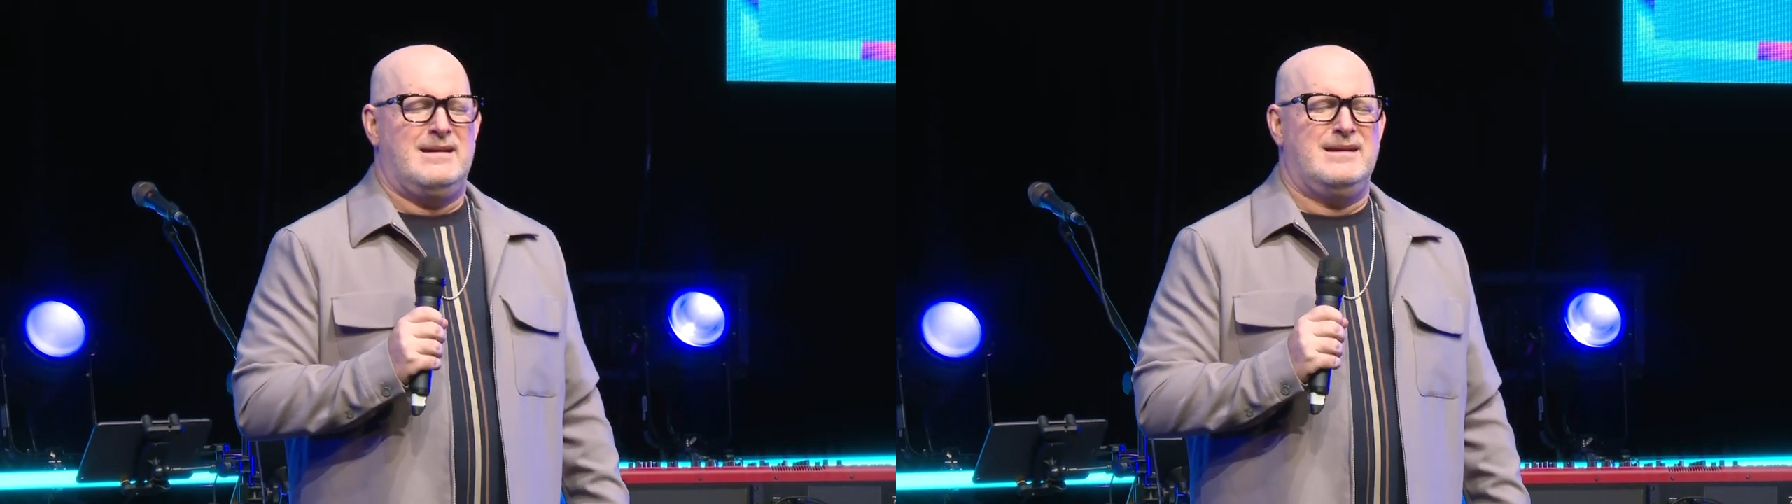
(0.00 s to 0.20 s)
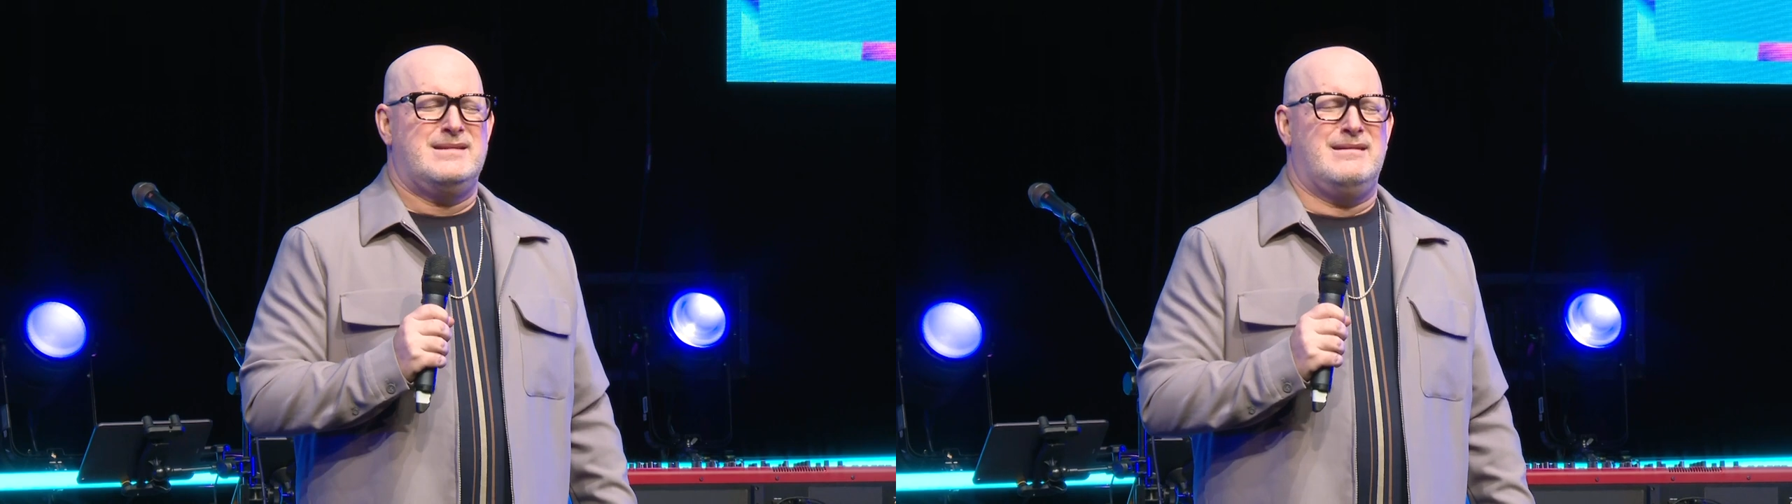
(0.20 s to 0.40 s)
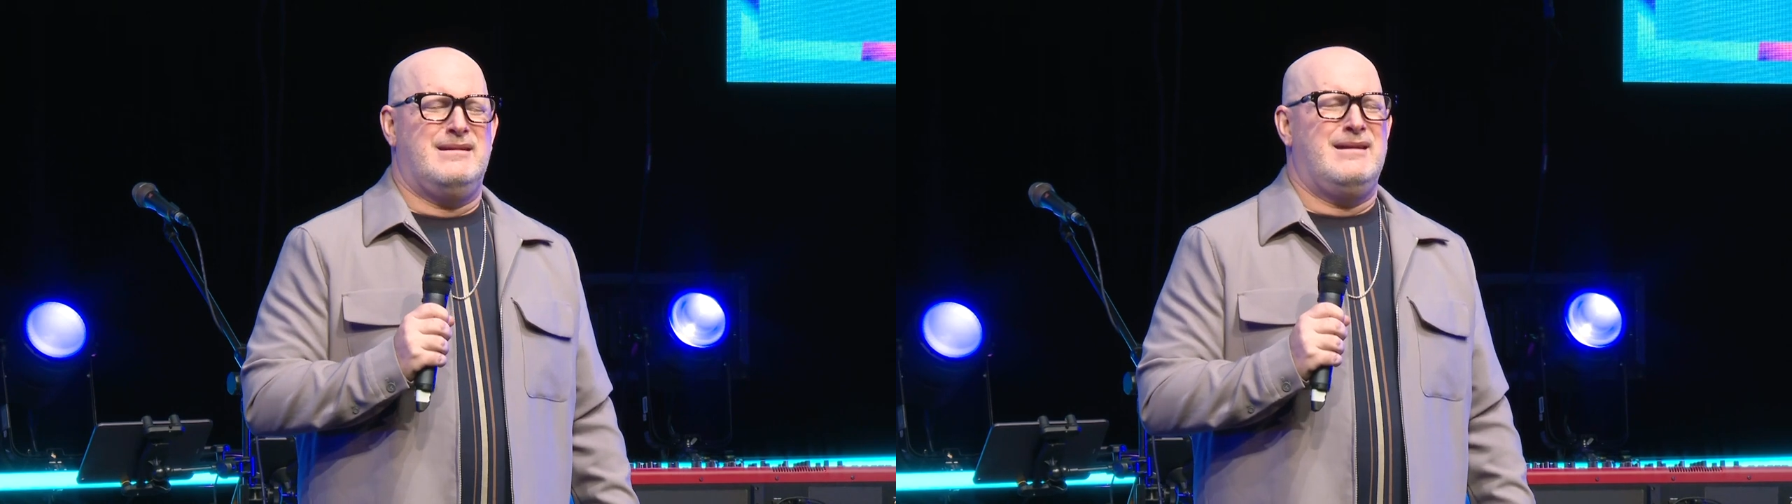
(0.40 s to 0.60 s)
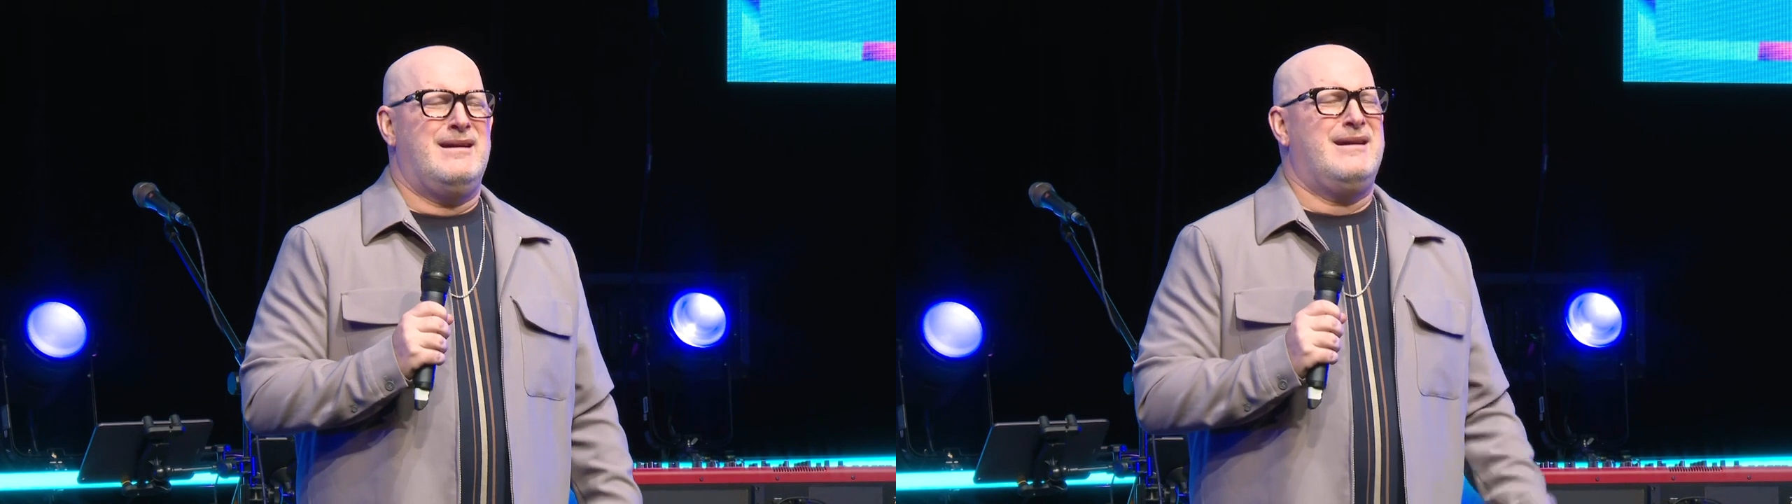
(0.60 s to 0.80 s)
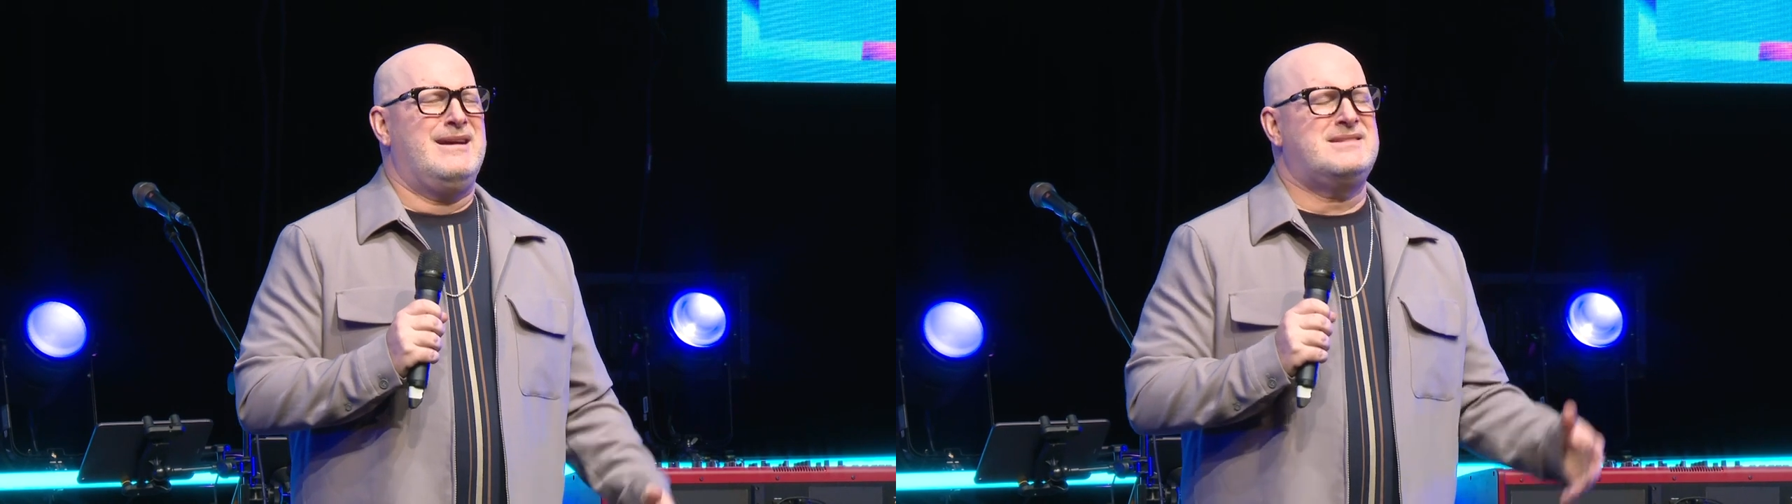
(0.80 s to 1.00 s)
I said,
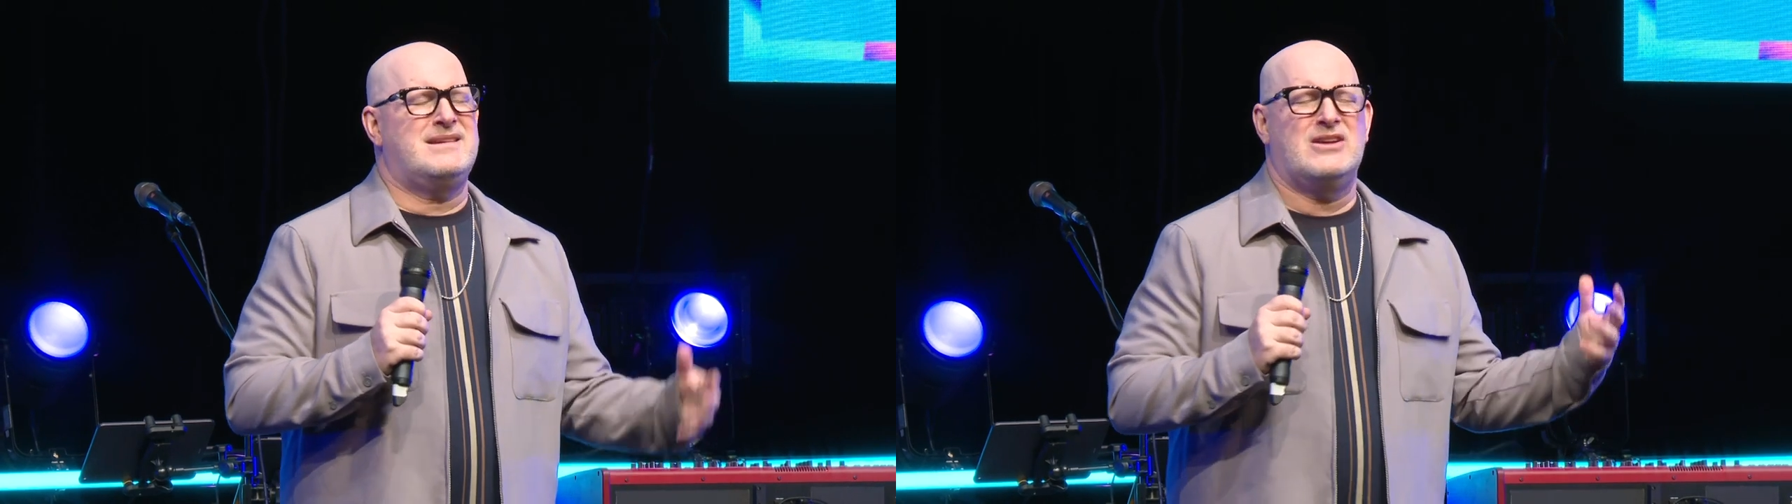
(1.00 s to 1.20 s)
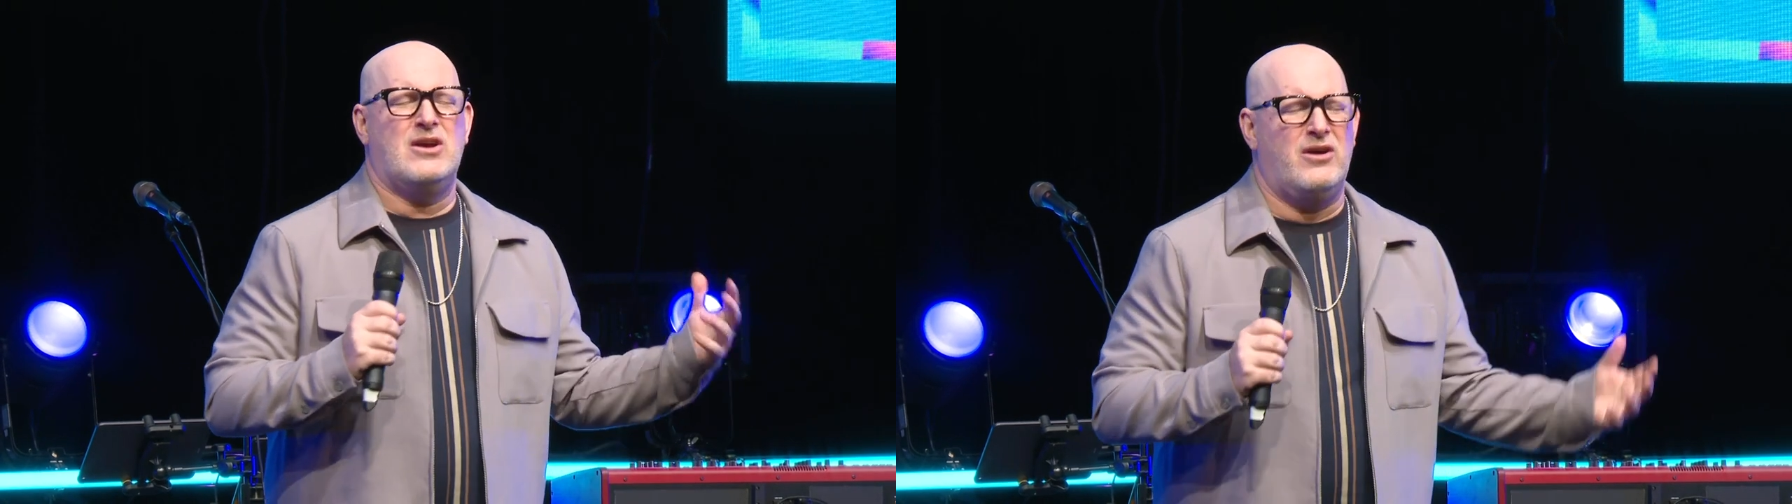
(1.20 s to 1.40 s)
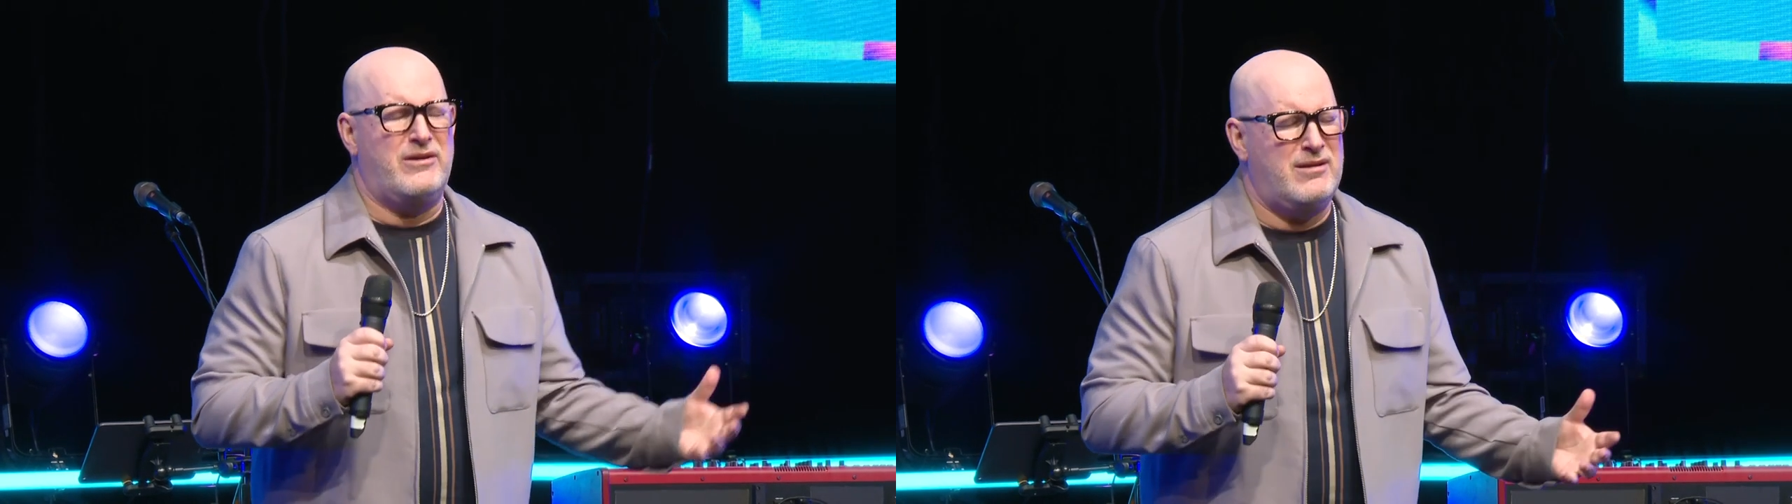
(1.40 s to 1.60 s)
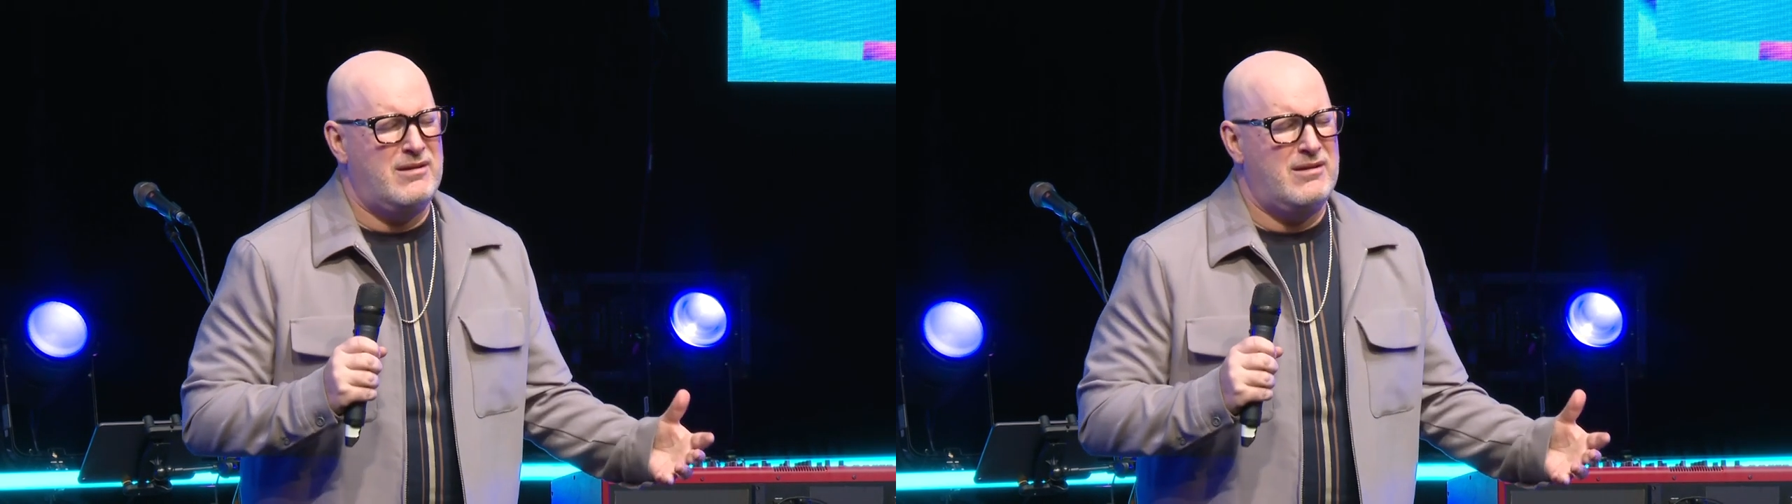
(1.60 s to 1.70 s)
I said to God,